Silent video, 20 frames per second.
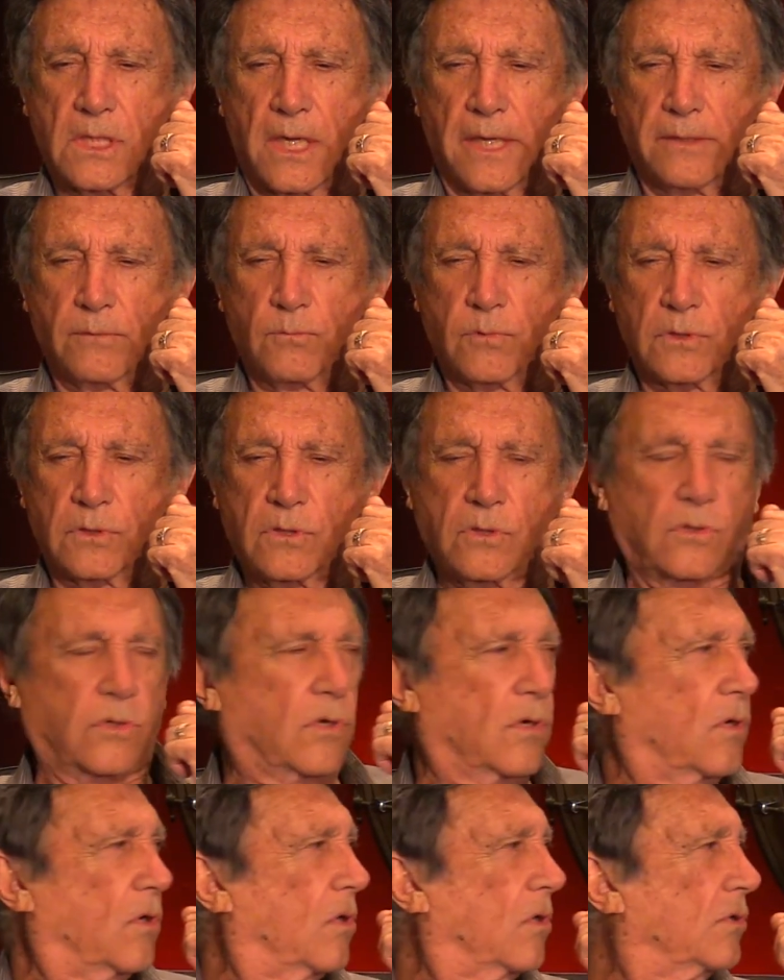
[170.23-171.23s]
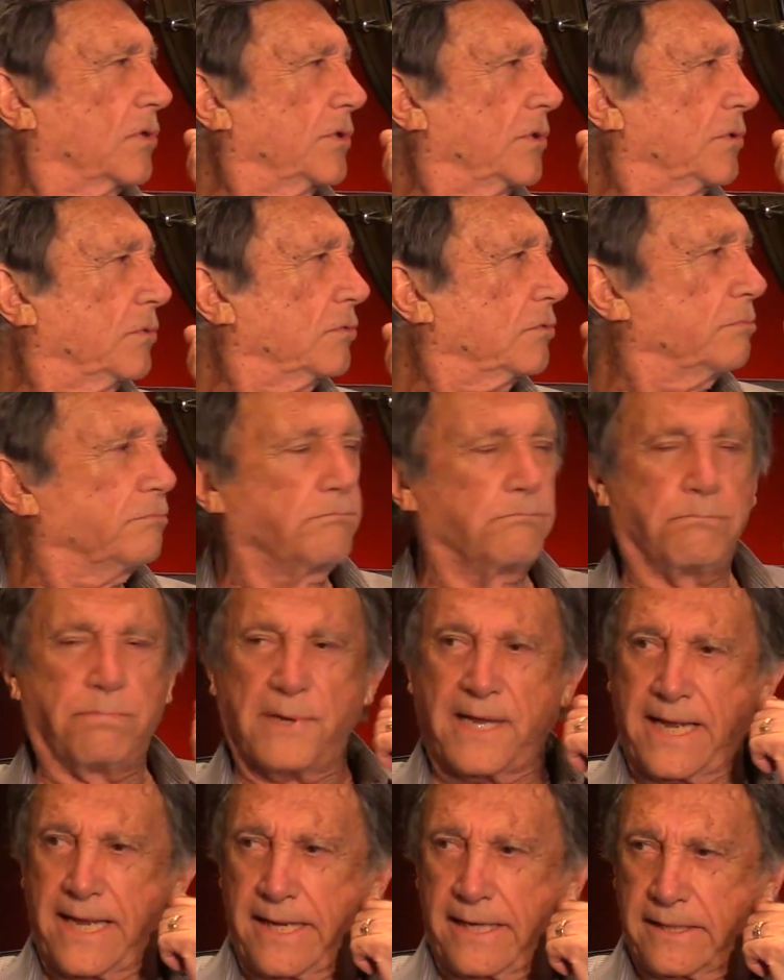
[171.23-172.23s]
I will call you
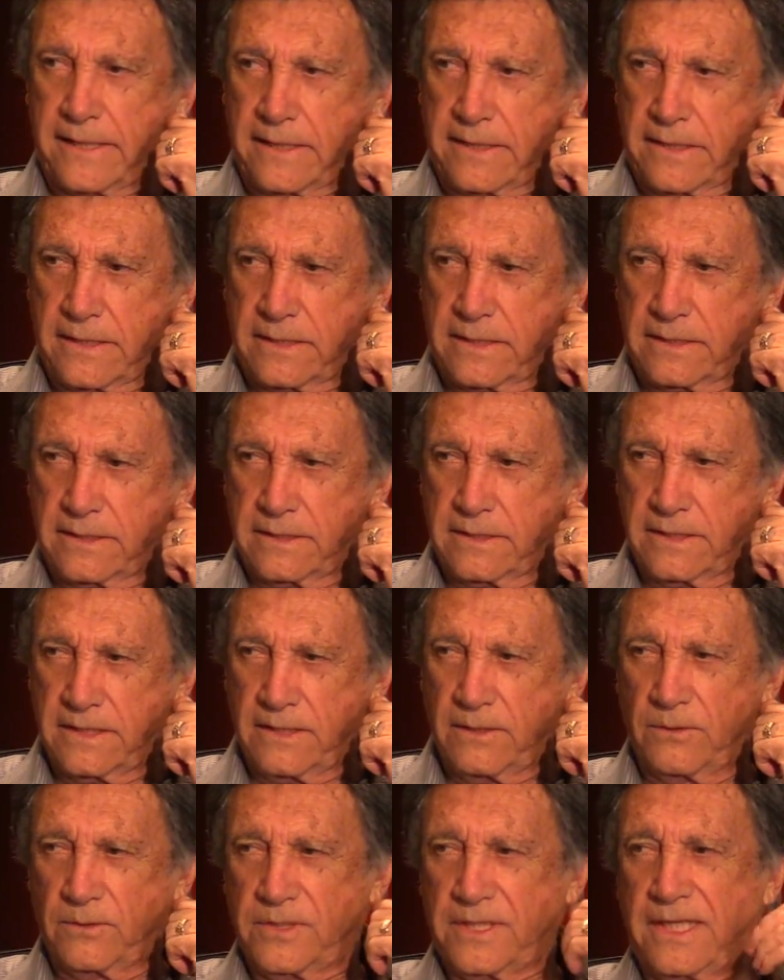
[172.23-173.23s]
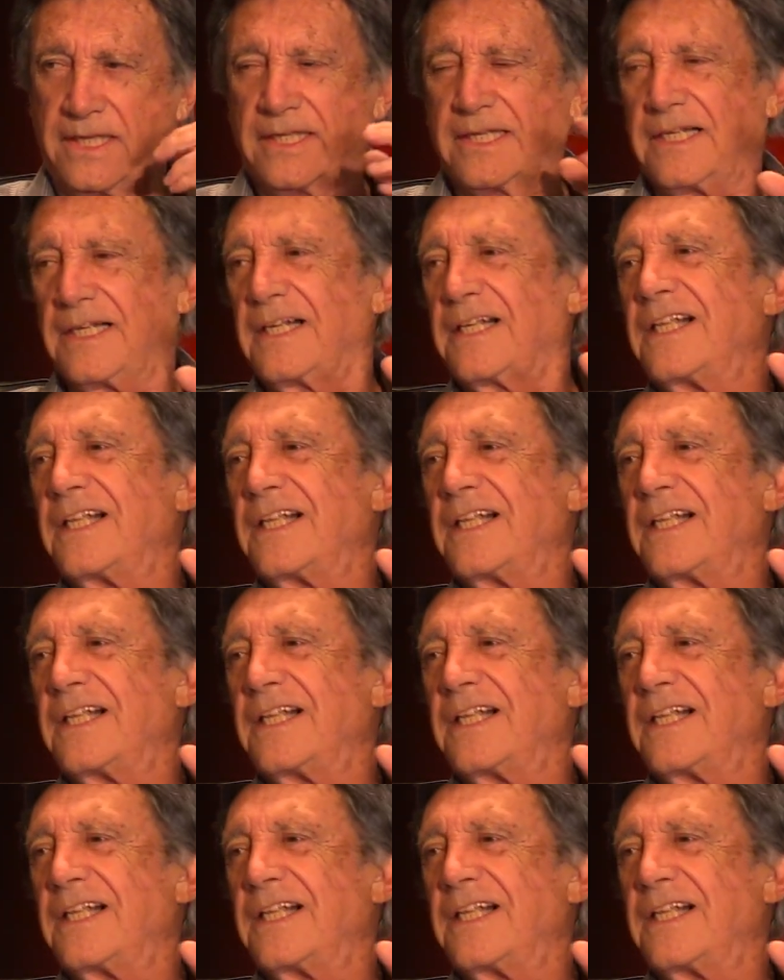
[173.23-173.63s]
back. Okay.